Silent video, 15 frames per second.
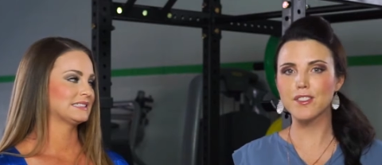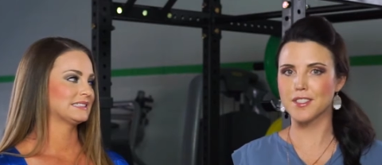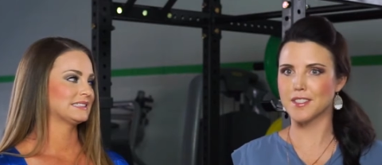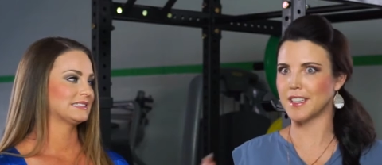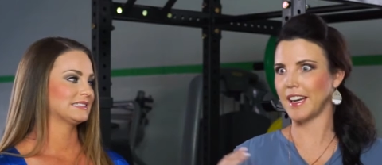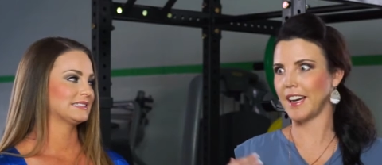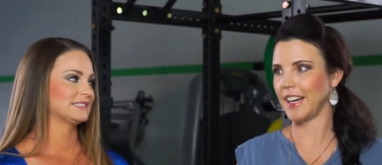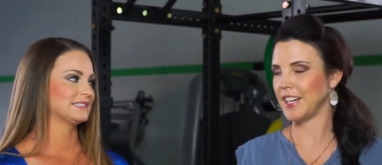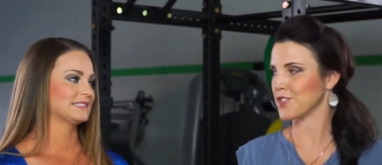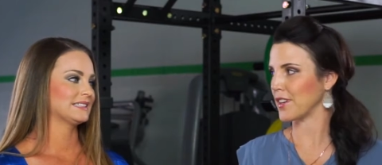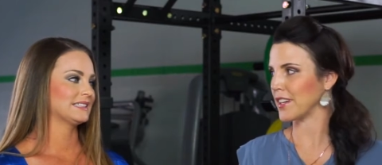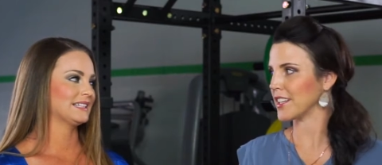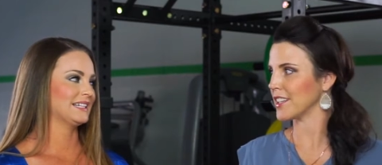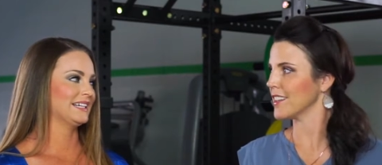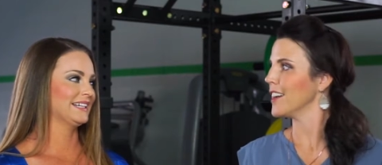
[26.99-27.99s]
Speaker 1: to stay
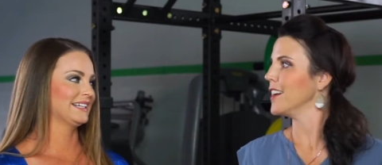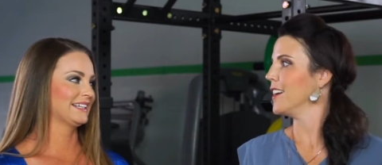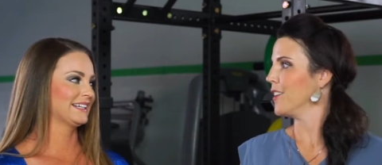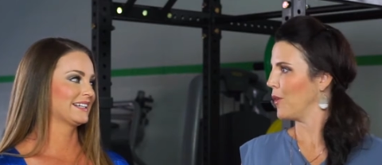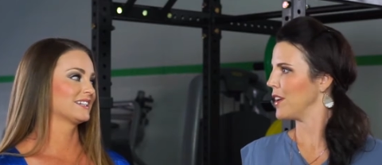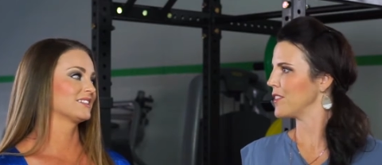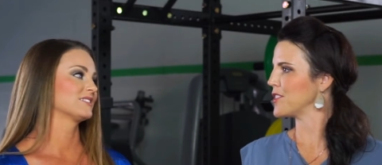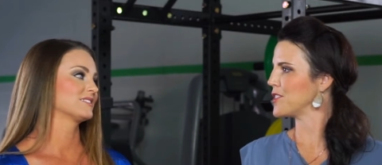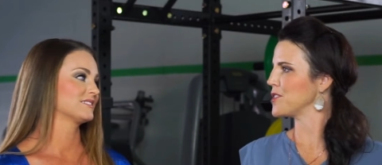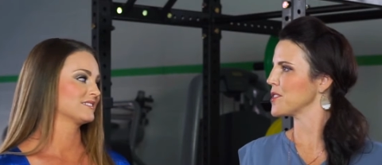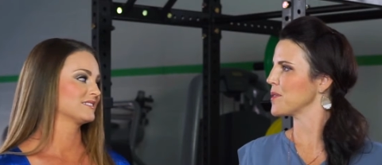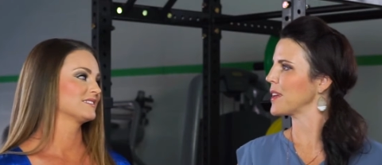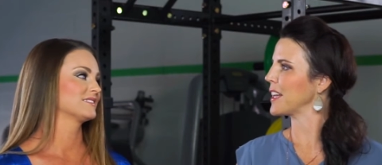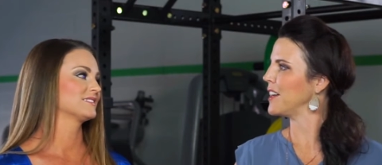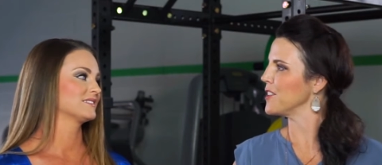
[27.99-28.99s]
hydrated. We have to do
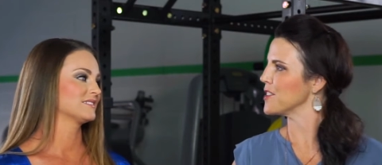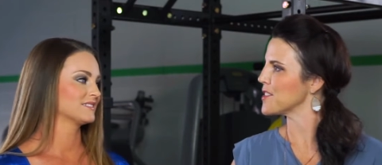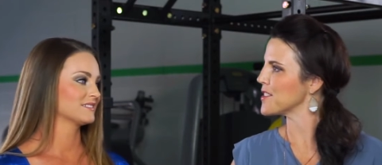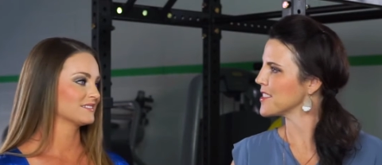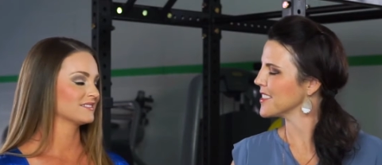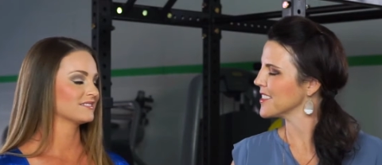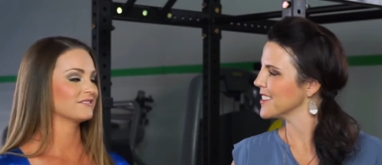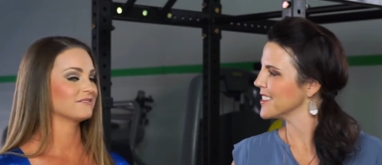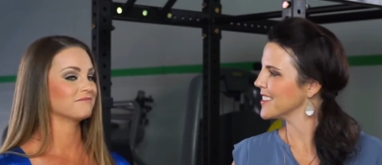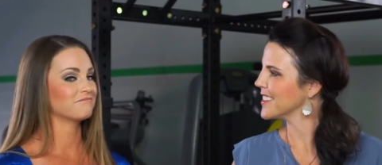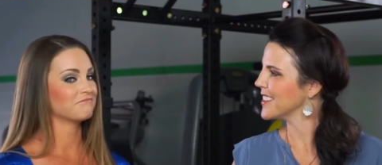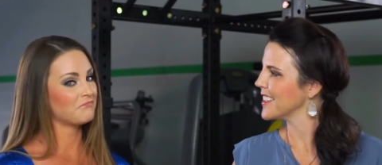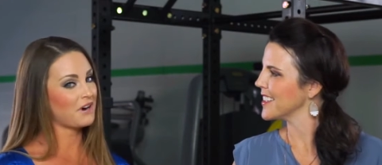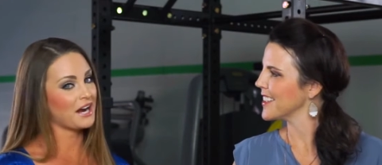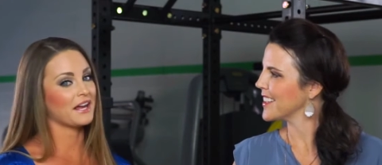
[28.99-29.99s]
something else.
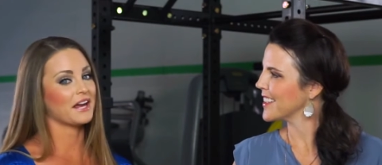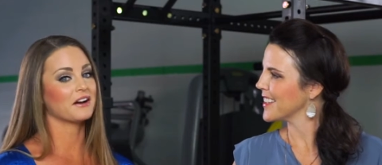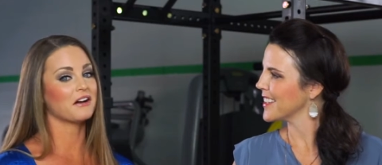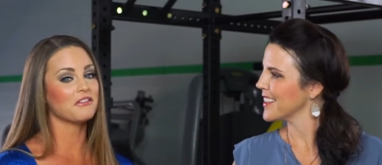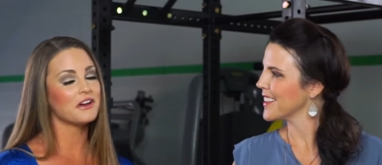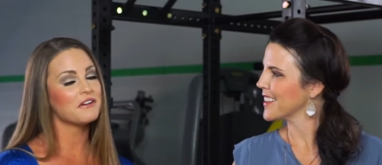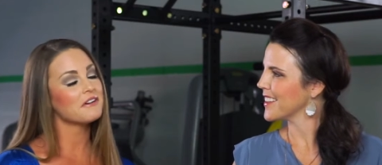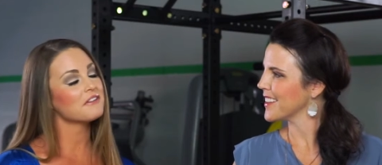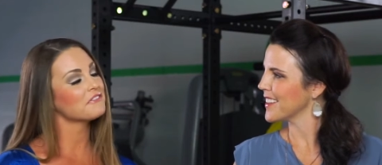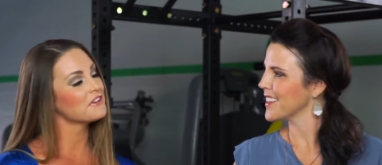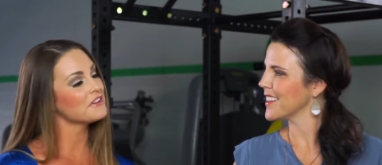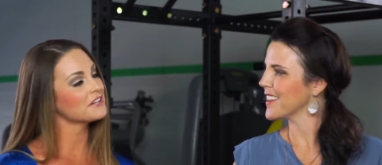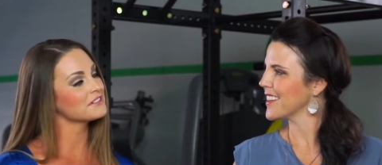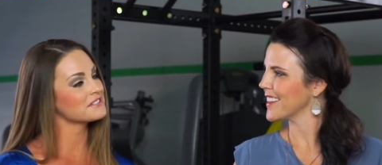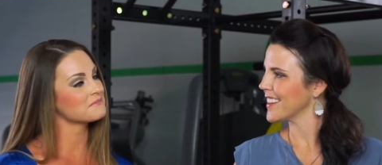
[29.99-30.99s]
Speaker 2: Right, and although I
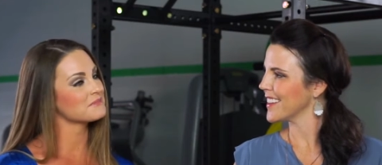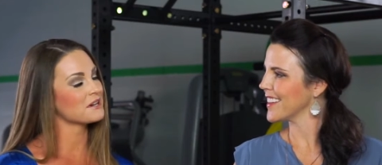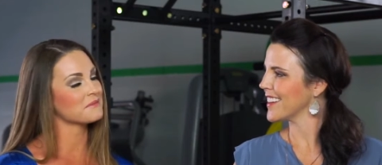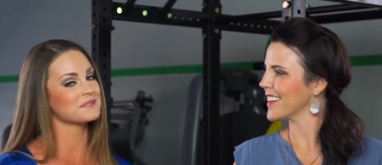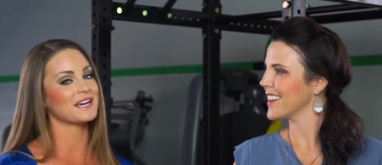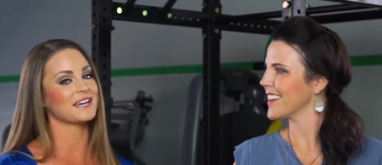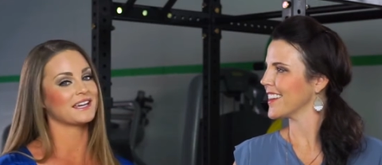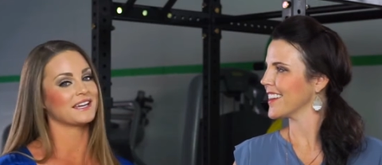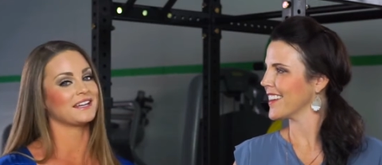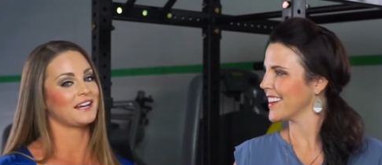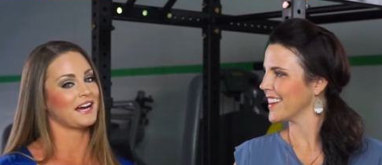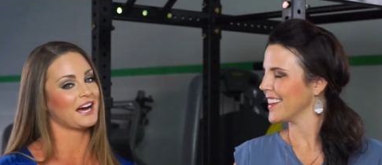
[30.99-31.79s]
feel like sometimes I could